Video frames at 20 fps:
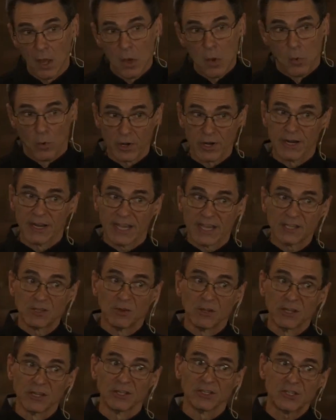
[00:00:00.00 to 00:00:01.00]
We're going to get to a
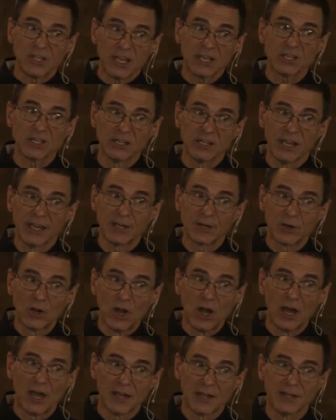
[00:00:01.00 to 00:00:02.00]
little section later
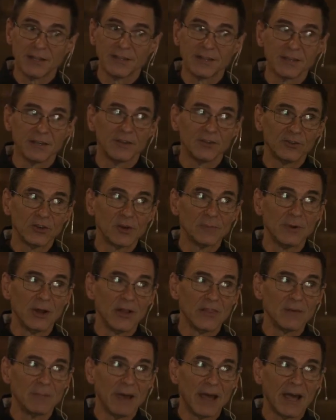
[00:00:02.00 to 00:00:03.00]
on in the Sermon on
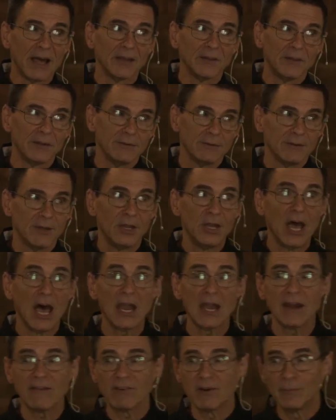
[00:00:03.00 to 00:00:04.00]
the Mount. Not
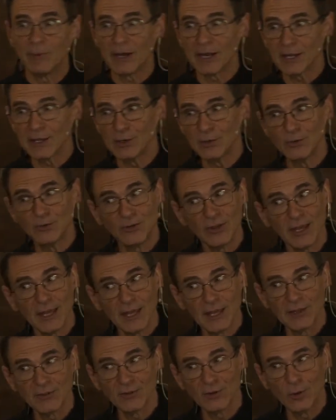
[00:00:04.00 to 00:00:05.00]
everybody who
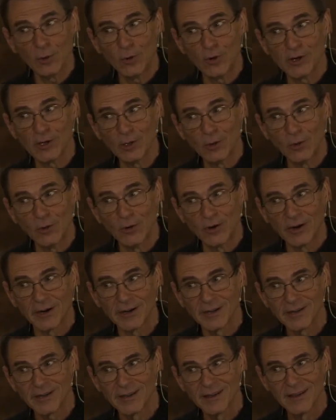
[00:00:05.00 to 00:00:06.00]
says, Lord, Lord,
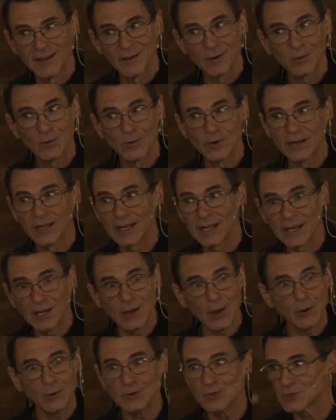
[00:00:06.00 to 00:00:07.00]
really
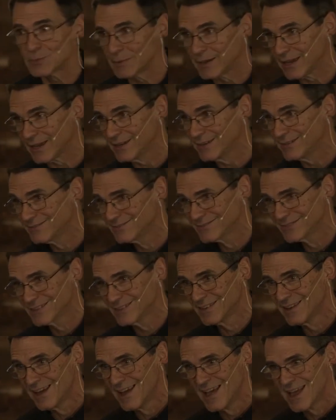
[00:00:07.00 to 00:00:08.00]
knows me,
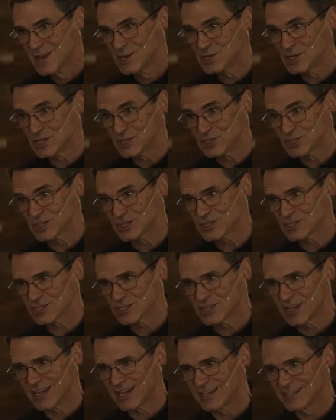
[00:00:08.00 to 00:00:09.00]
Jesus
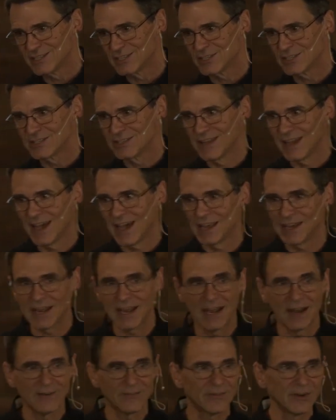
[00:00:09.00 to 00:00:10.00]
says. Not
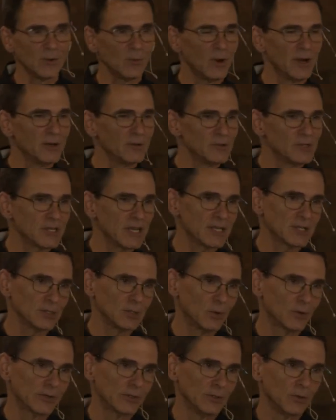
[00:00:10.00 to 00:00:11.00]
everyone who says,
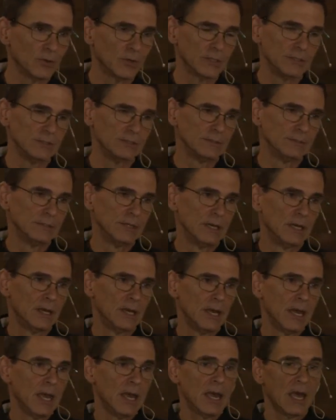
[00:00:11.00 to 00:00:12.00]
Lord, Lord.
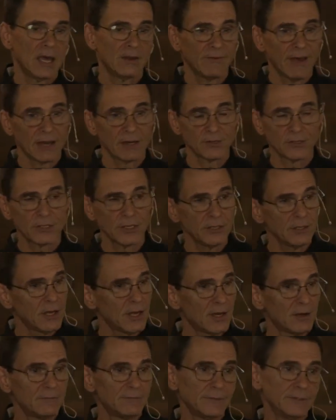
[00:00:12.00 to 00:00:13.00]
And if I don't see love,